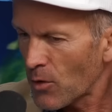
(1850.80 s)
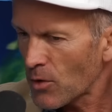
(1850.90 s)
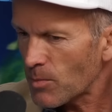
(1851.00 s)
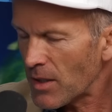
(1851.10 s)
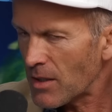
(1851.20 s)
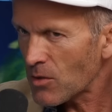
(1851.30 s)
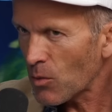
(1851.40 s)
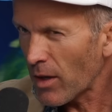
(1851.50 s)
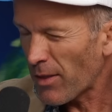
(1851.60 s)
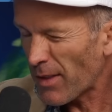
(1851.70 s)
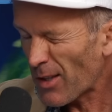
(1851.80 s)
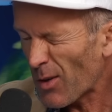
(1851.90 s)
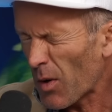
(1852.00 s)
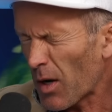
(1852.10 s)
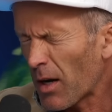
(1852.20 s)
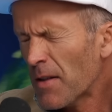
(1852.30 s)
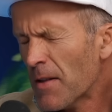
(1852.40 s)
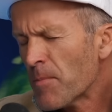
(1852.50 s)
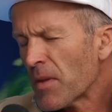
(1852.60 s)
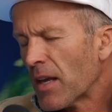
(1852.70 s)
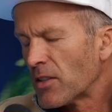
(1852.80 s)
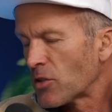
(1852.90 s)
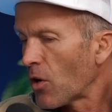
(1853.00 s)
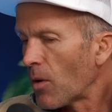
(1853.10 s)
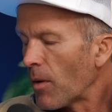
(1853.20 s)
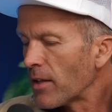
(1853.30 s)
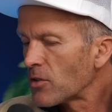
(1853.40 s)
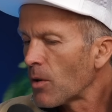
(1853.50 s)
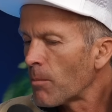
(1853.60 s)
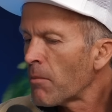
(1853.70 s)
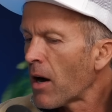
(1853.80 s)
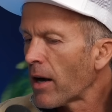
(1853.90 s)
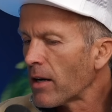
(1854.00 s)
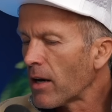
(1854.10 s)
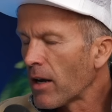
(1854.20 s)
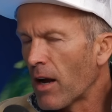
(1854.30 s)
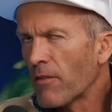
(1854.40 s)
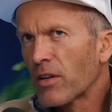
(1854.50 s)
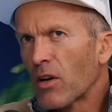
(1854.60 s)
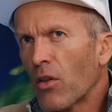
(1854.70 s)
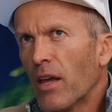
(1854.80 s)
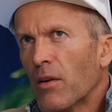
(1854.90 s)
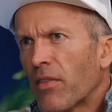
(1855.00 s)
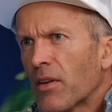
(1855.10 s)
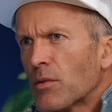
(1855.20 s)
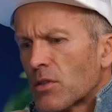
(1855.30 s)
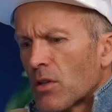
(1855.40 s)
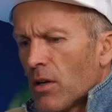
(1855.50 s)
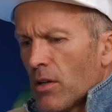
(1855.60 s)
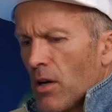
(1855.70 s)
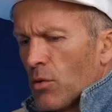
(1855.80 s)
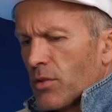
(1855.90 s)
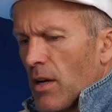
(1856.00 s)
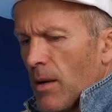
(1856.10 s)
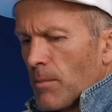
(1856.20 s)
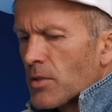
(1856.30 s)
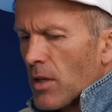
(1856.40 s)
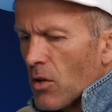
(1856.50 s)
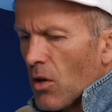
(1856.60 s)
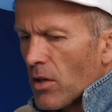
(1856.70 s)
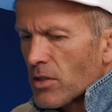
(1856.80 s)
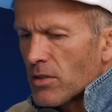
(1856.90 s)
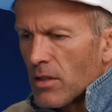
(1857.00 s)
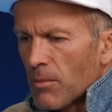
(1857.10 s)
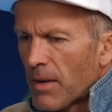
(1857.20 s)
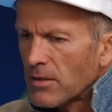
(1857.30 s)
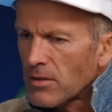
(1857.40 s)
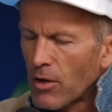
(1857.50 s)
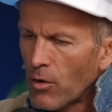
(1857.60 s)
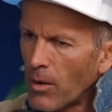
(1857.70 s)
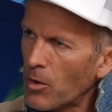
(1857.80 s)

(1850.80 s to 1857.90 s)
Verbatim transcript: you're speaking to what I think you are, it's not it's not mine. I, I forgot. I think it was an uh, old time psychologist, Maslow.